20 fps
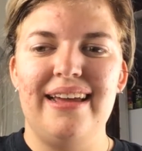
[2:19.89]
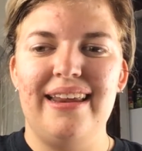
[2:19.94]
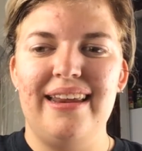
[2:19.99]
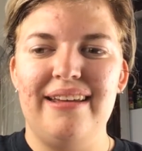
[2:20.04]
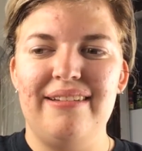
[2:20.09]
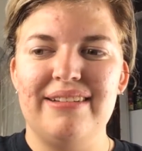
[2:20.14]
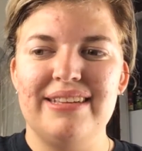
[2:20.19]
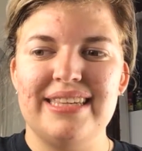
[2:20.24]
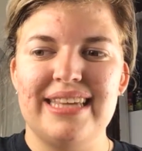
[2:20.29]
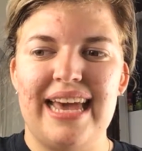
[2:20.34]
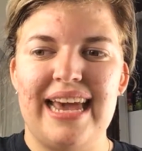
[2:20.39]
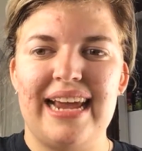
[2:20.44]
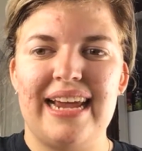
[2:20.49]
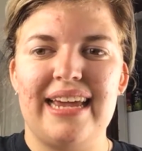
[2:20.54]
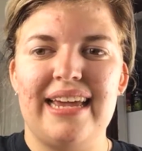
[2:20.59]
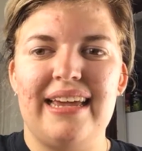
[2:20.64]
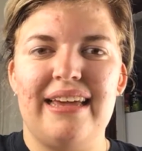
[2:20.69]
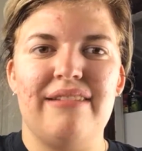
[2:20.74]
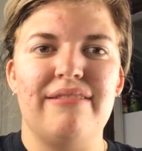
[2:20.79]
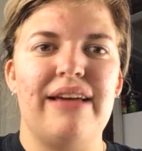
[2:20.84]
And it was
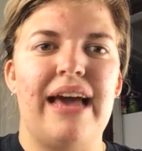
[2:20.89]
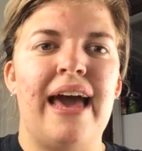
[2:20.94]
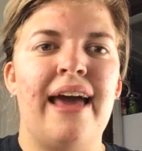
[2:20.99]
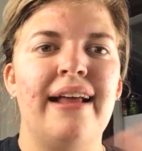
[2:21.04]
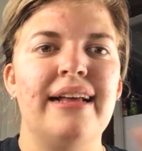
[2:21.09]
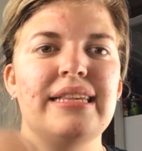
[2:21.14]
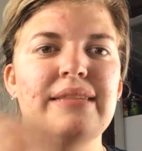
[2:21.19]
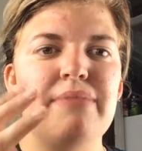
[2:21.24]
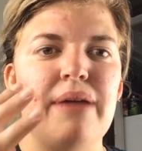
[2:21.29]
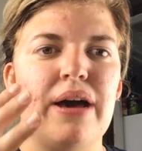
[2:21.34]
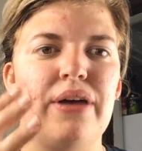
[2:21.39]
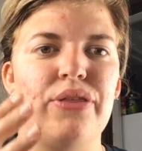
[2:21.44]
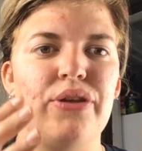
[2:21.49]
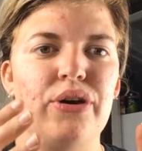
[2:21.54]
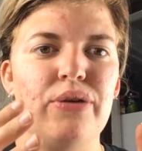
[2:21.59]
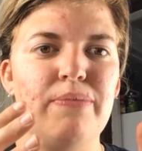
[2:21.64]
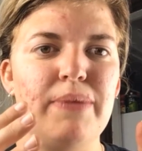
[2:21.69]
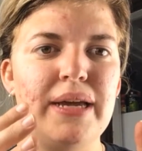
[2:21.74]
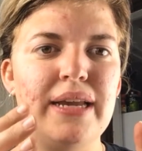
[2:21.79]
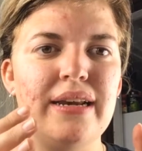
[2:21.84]
like, it had its
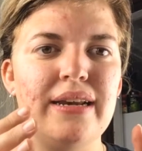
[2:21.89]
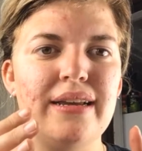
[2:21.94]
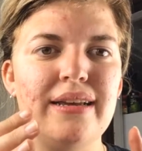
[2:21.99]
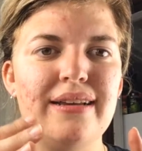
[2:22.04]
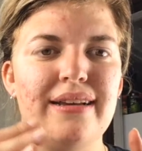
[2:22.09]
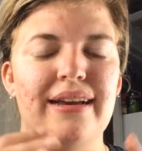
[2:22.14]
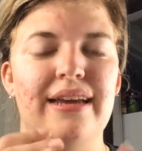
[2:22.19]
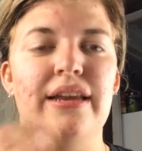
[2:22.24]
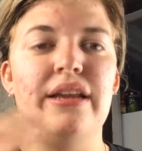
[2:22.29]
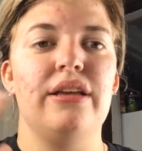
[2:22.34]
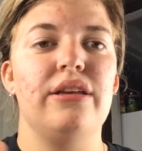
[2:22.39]
mouth open,